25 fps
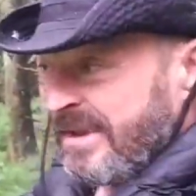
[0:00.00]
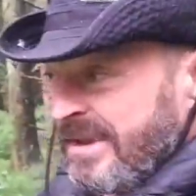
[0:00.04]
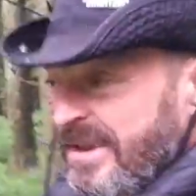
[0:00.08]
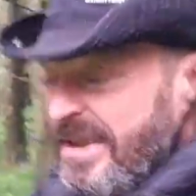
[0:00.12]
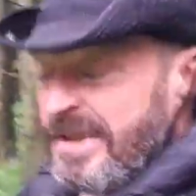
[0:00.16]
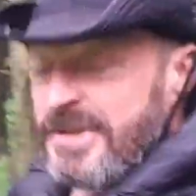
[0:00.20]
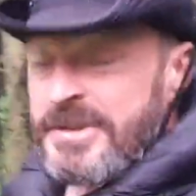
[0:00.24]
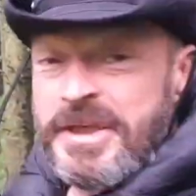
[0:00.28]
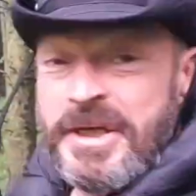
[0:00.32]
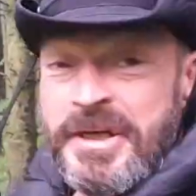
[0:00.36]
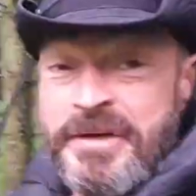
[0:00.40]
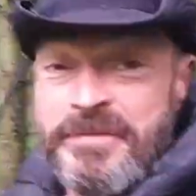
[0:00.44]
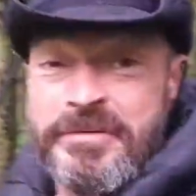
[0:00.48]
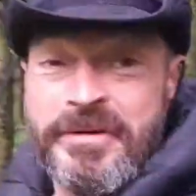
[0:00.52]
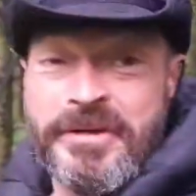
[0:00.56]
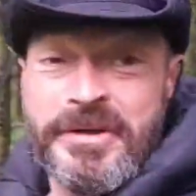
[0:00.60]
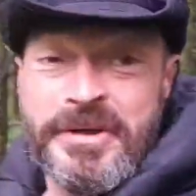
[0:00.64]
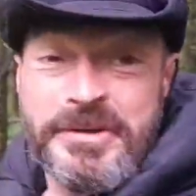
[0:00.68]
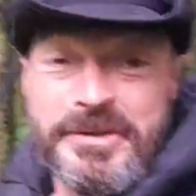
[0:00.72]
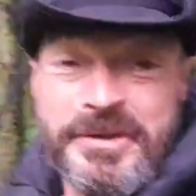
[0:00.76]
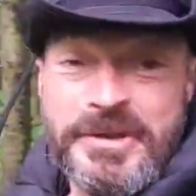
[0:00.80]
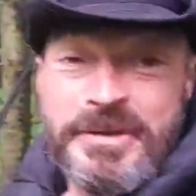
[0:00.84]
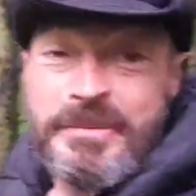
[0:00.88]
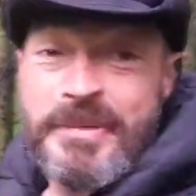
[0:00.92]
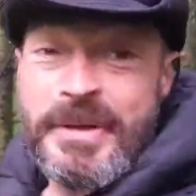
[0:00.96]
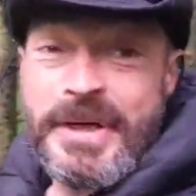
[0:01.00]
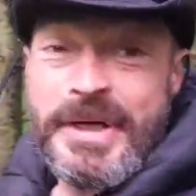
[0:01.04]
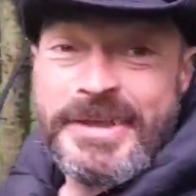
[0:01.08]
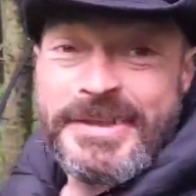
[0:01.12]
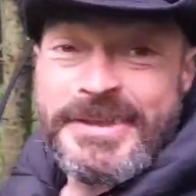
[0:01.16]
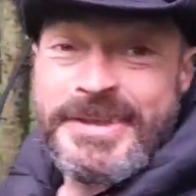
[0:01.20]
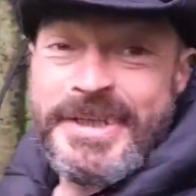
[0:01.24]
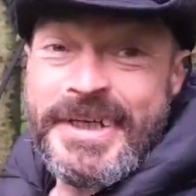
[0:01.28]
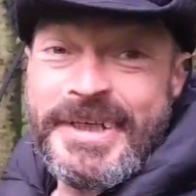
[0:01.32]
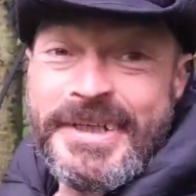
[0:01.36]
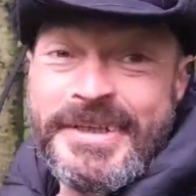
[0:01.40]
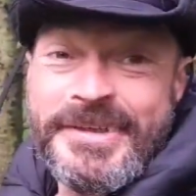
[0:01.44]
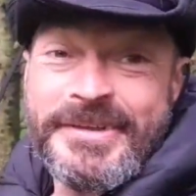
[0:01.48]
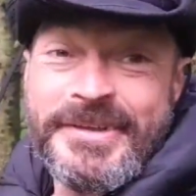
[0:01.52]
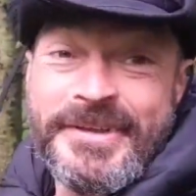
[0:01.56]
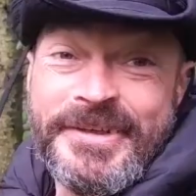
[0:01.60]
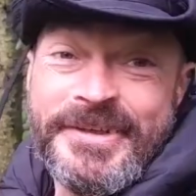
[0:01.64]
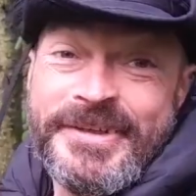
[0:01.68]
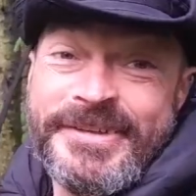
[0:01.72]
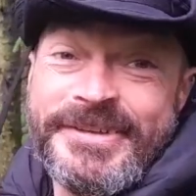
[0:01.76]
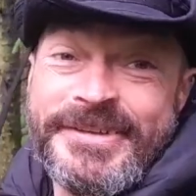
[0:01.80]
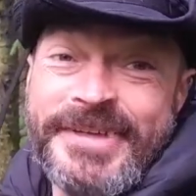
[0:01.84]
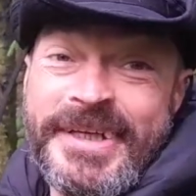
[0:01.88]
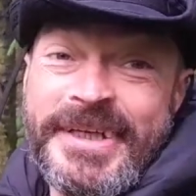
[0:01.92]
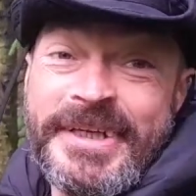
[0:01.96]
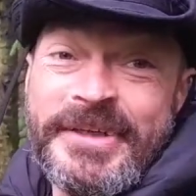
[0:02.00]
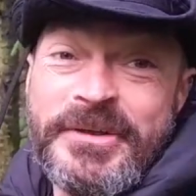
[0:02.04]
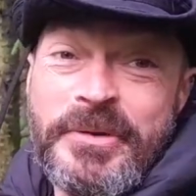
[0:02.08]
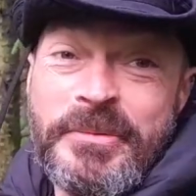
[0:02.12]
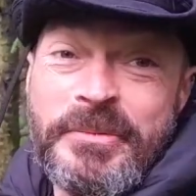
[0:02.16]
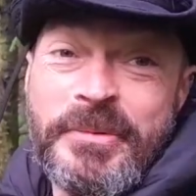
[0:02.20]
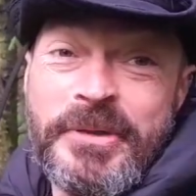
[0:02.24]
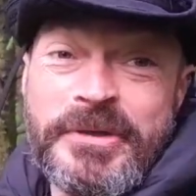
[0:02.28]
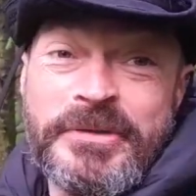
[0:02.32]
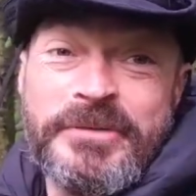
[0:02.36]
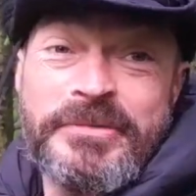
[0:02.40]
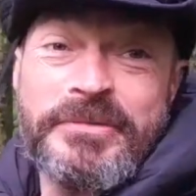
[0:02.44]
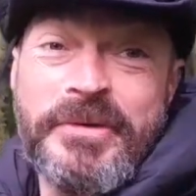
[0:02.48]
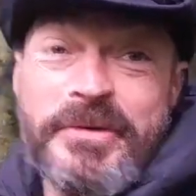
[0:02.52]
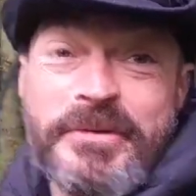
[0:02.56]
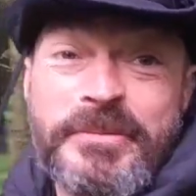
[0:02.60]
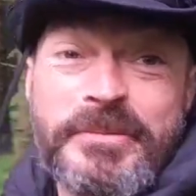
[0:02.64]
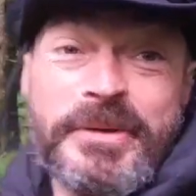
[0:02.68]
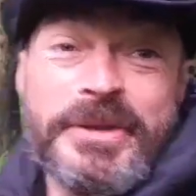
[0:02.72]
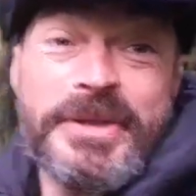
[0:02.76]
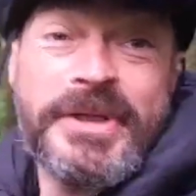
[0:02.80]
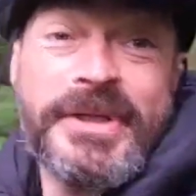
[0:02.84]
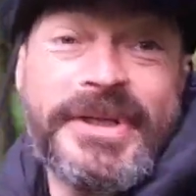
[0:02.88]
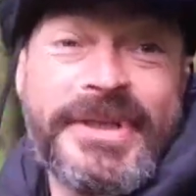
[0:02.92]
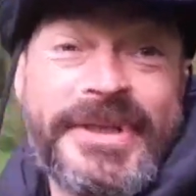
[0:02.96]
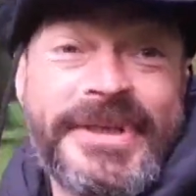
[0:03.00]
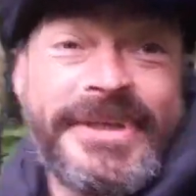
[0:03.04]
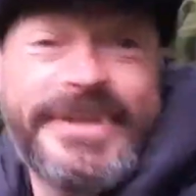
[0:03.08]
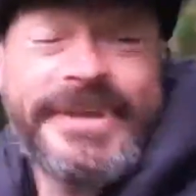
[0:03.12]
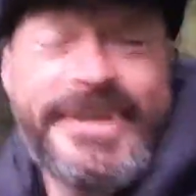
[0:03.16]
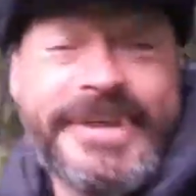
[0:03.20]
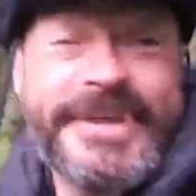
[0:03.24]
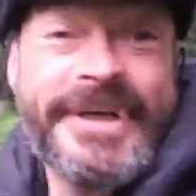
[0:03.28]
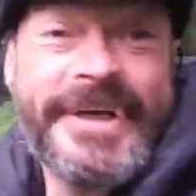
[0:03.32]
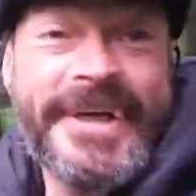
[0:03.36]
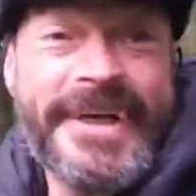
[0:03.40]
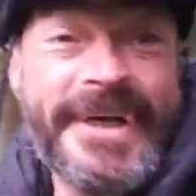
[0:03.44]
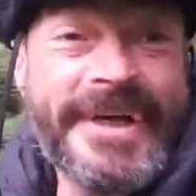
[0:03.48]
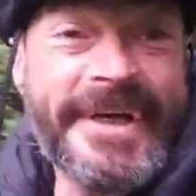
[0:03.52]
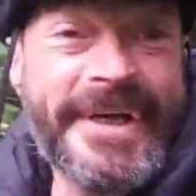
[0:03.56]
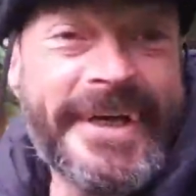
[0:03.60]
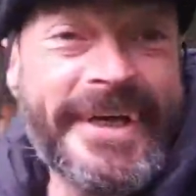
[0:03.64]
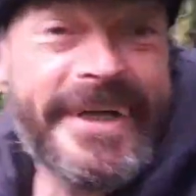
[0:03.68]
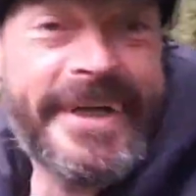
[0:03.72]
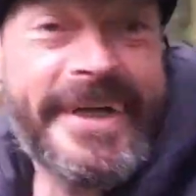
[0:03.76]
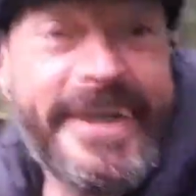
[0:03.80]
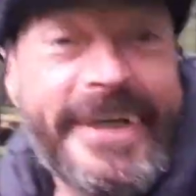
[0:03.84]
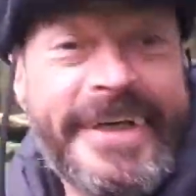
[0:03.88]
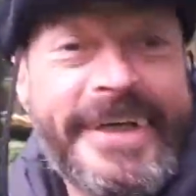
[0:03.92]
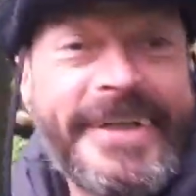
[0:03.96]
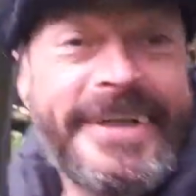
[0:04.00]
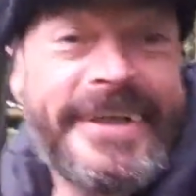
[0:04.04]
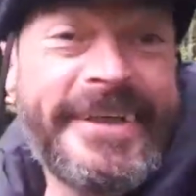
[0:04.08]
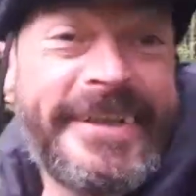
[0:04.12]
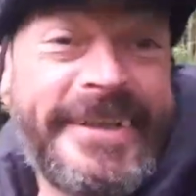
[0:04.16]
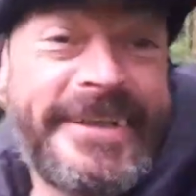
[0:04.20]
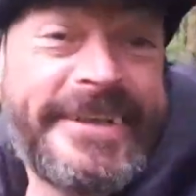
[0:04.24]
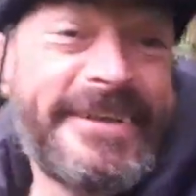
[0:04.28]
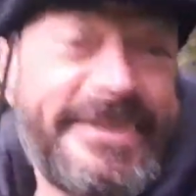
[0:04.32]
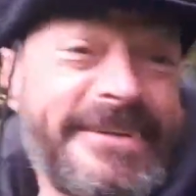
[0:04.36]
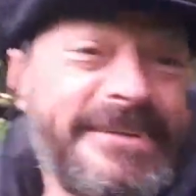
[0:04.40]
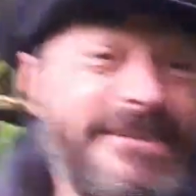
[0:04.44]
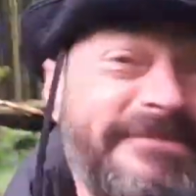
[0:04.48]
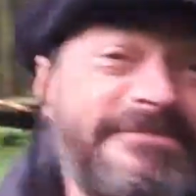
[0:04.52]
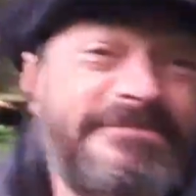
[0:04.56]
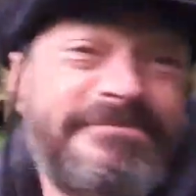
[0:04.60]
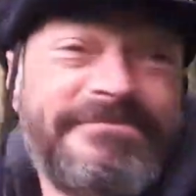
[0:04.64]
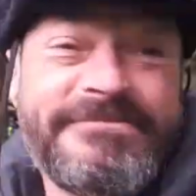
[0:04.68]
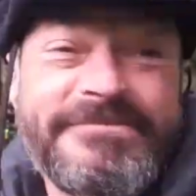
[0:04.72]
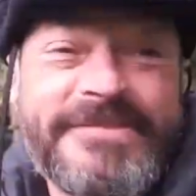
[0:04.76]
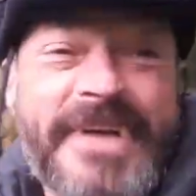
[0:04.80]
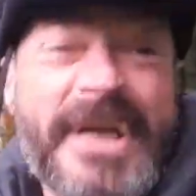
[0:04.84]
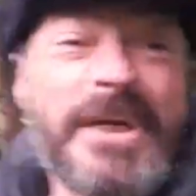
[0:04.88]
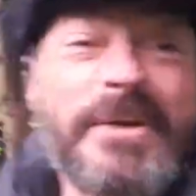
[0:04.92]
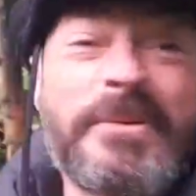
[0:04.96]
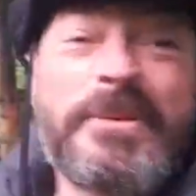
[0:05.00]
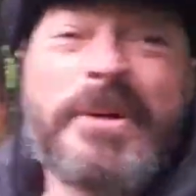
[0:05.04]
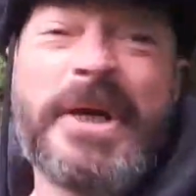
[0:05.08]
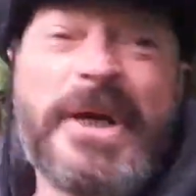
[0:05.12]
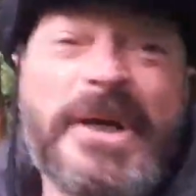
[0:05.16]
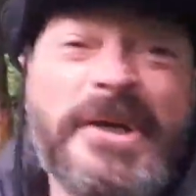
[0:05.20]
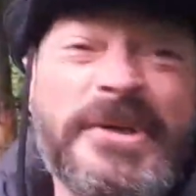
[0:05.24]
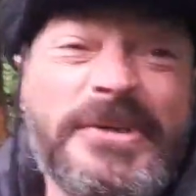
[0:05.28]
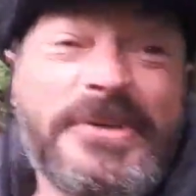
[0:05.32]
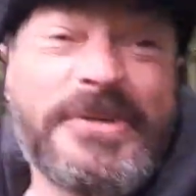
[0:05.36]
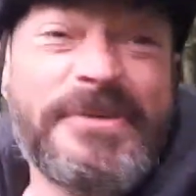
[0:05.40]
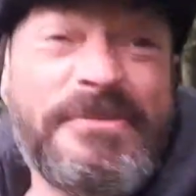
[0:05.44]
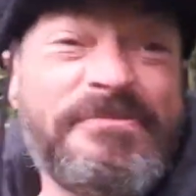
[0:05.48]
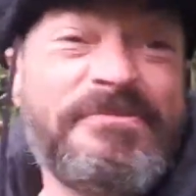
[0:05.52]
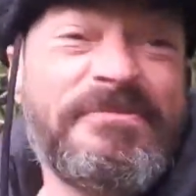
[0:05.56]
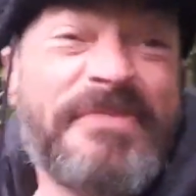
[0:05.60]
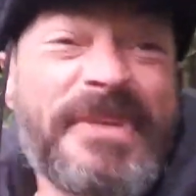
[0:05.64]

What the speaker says: Like I say, I fell asleep last night, so didn't do much filming. That's what it is.